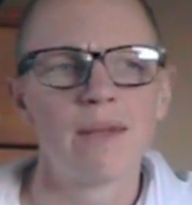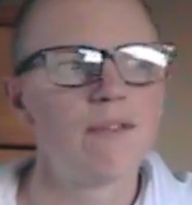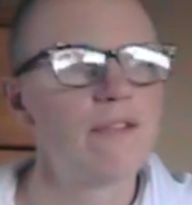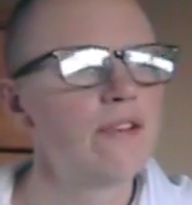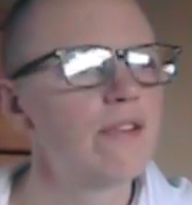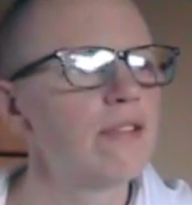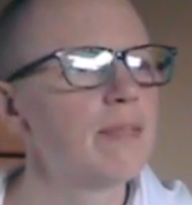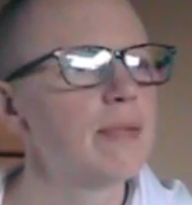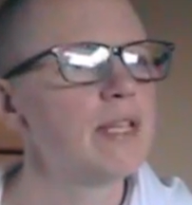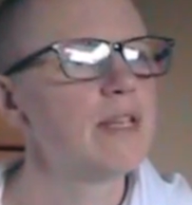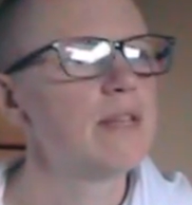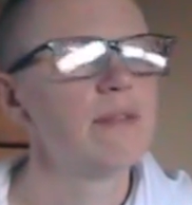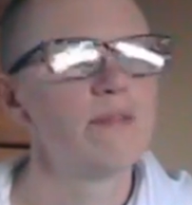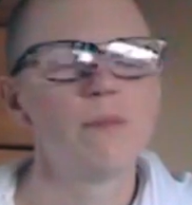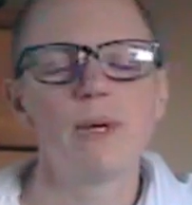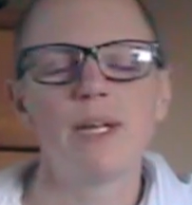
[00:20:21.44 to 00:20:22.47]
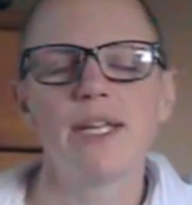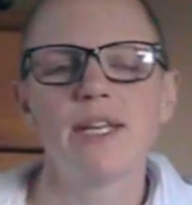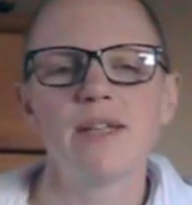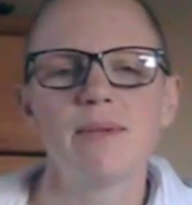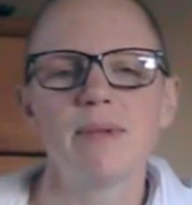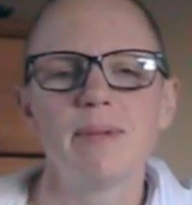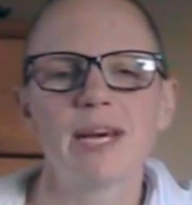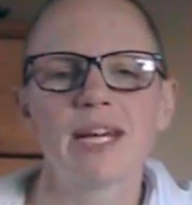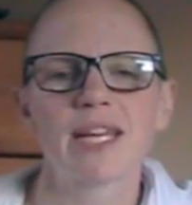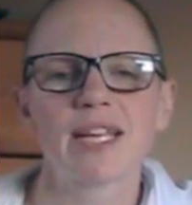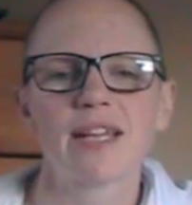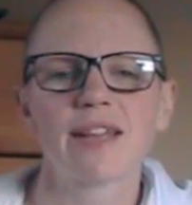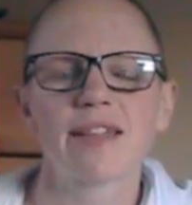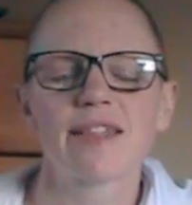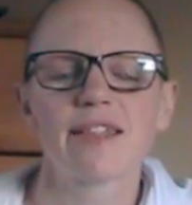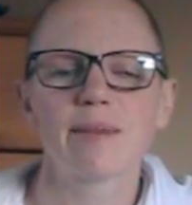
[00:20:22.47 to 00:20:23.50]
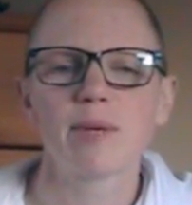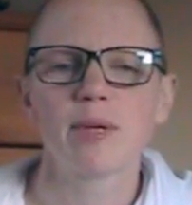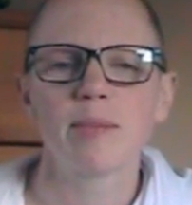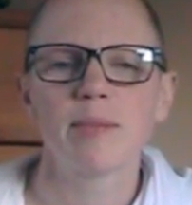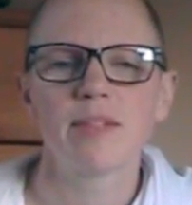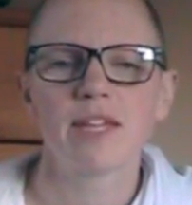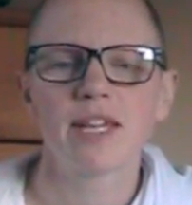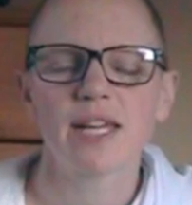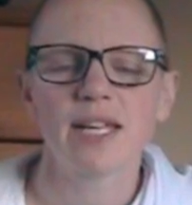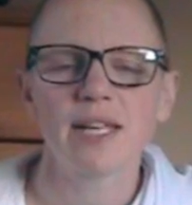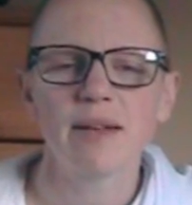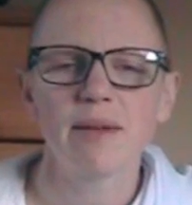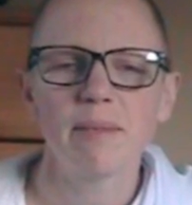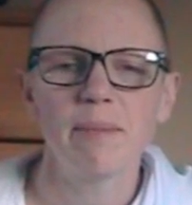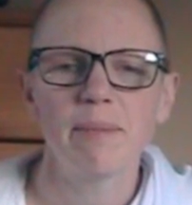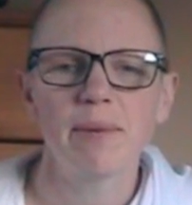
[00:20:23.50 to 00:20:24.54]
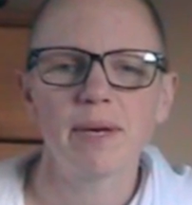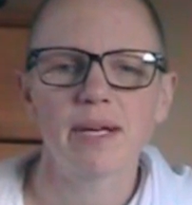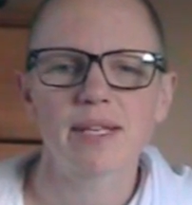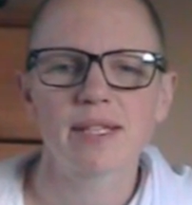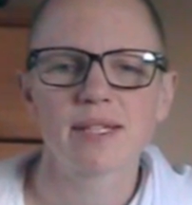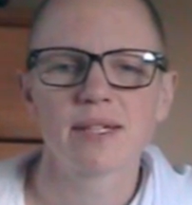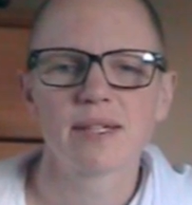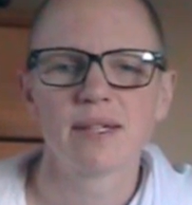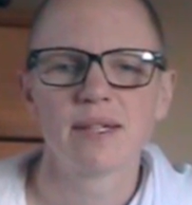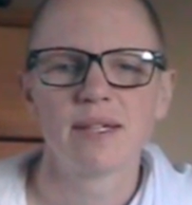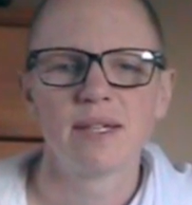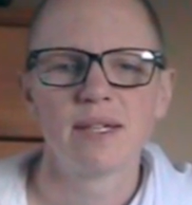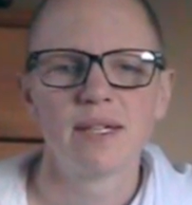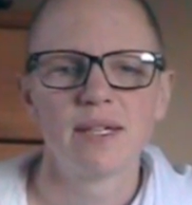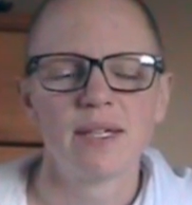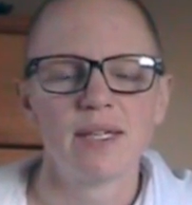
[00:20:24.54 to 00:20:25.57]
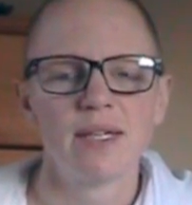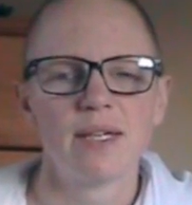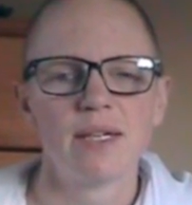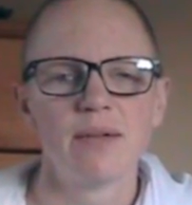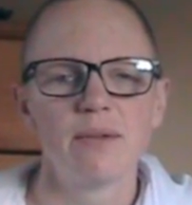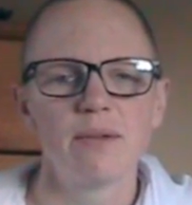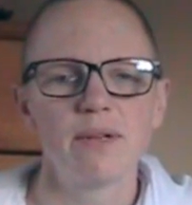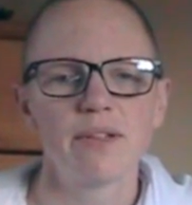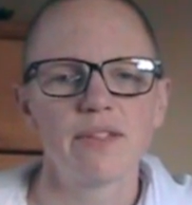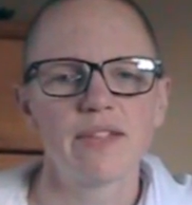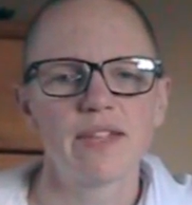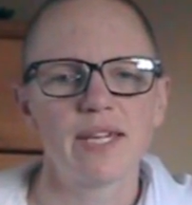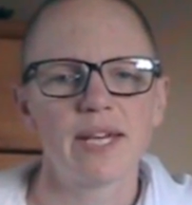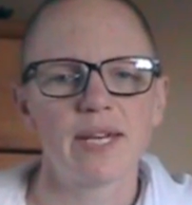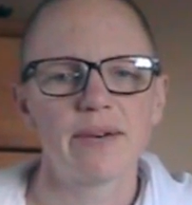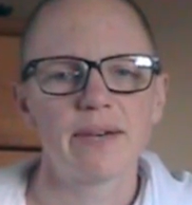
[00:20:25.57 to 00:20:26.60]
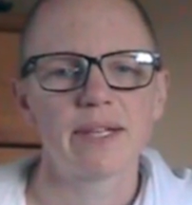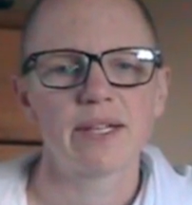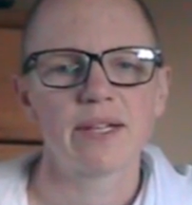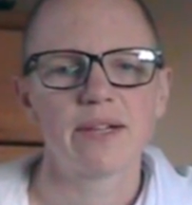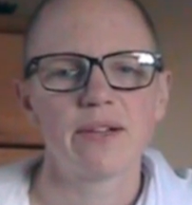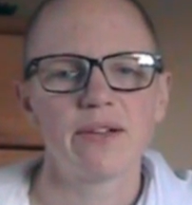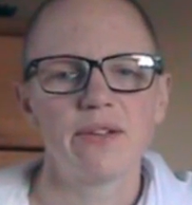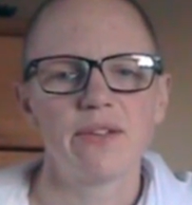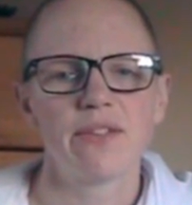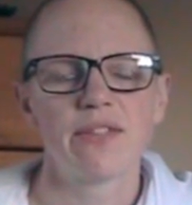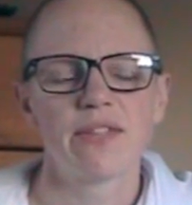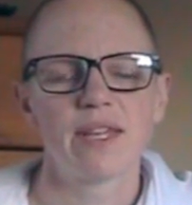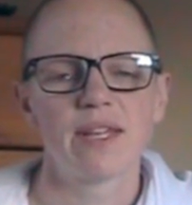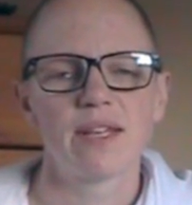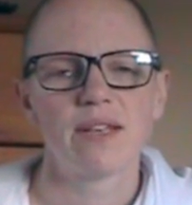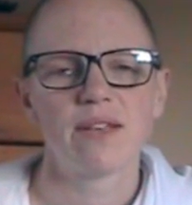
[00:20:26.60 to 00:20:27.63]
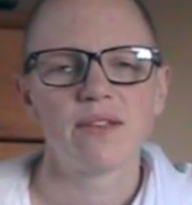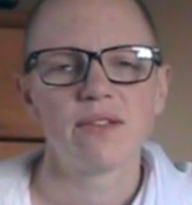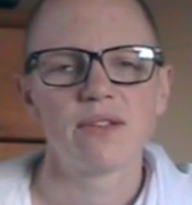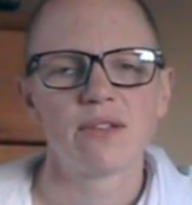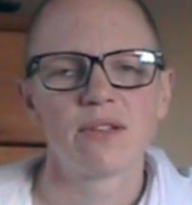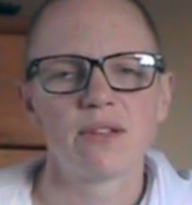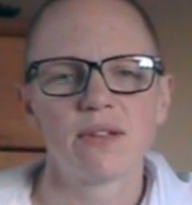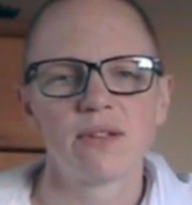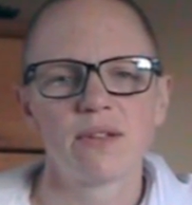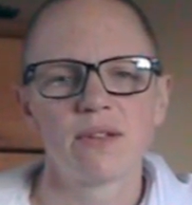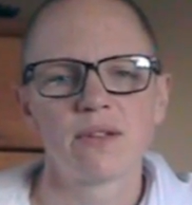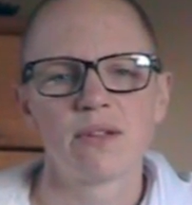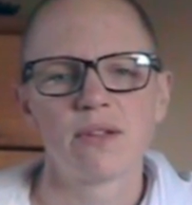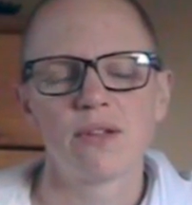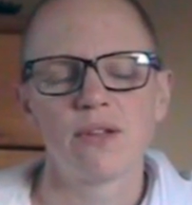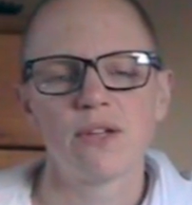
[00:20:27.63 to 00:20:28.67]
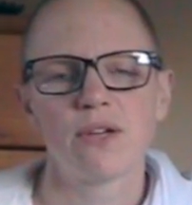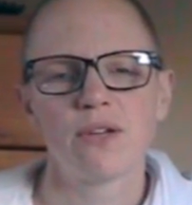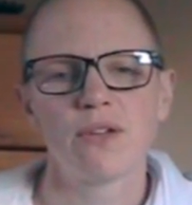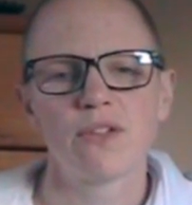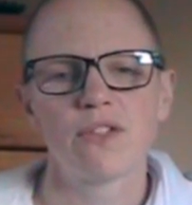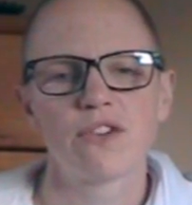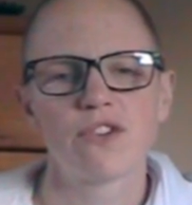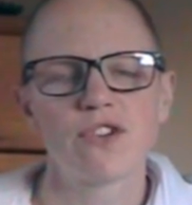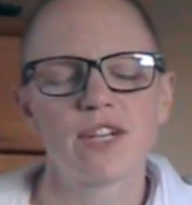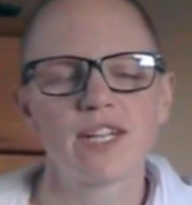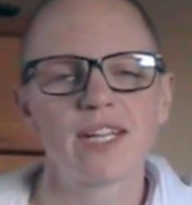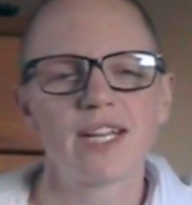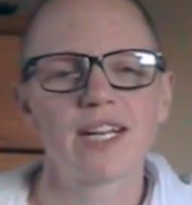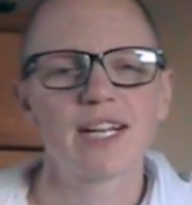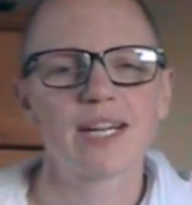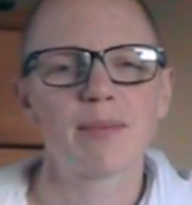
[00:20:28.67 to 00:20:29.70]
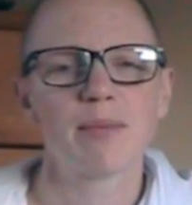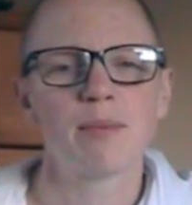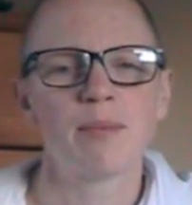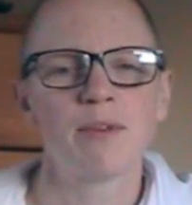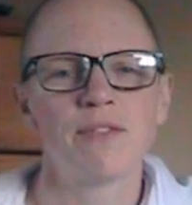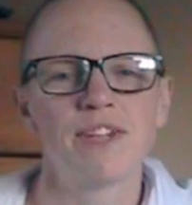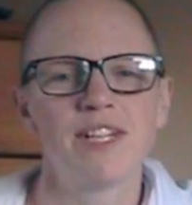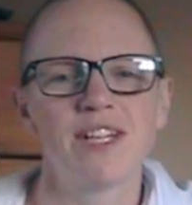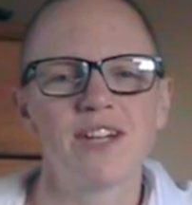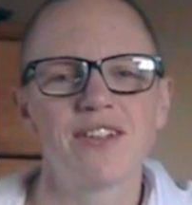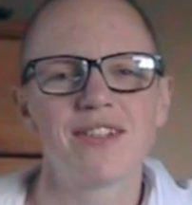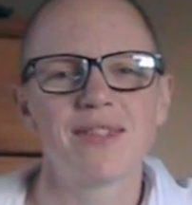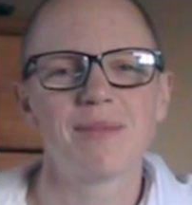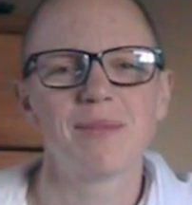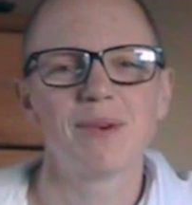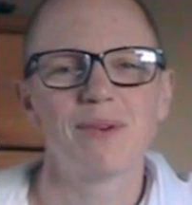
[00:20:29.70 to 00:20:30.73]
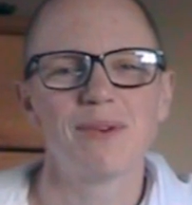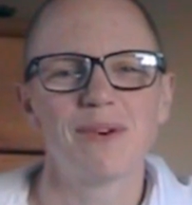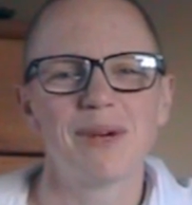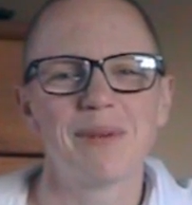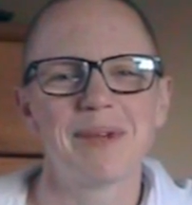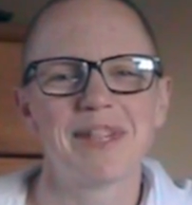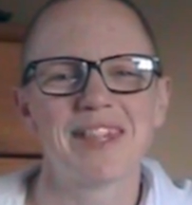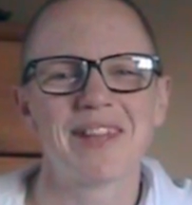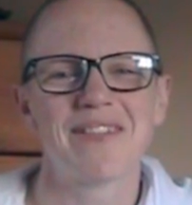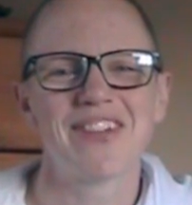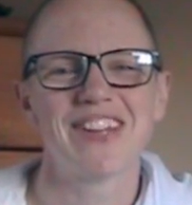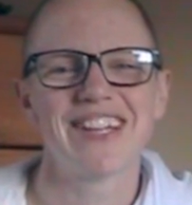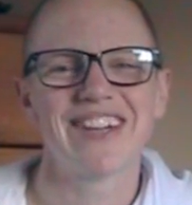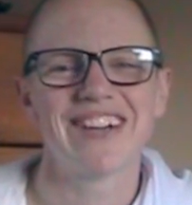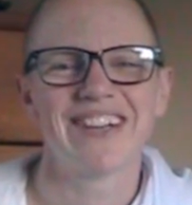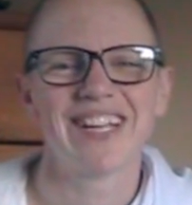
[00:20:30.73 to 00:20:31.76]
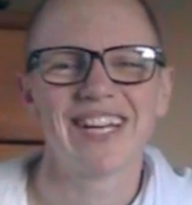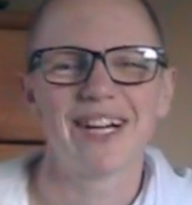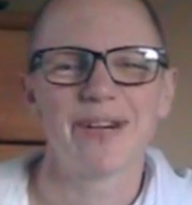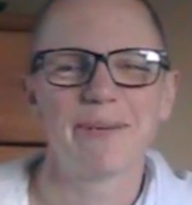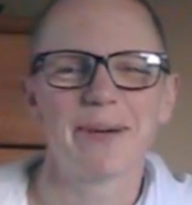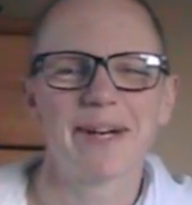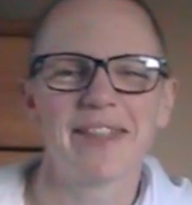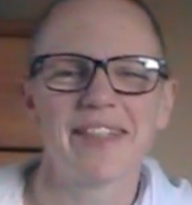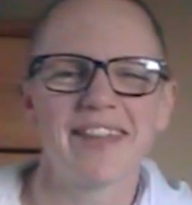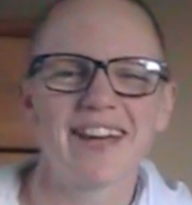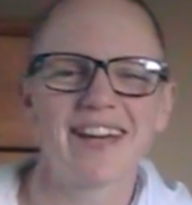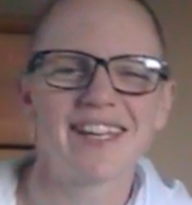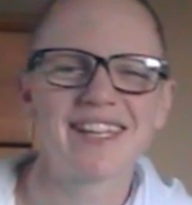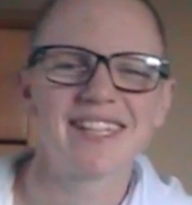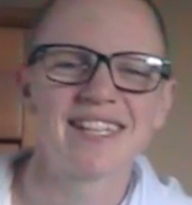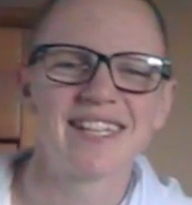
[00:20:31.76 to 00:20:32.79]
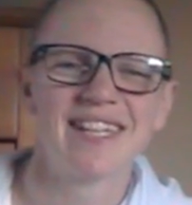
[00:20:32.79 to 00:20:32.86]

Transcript: feels a bit weird to be back in the suburbs again, but we'll see how it goes, and who knows, I'll try and get a couple more videos in before I'm a seminary. How about that?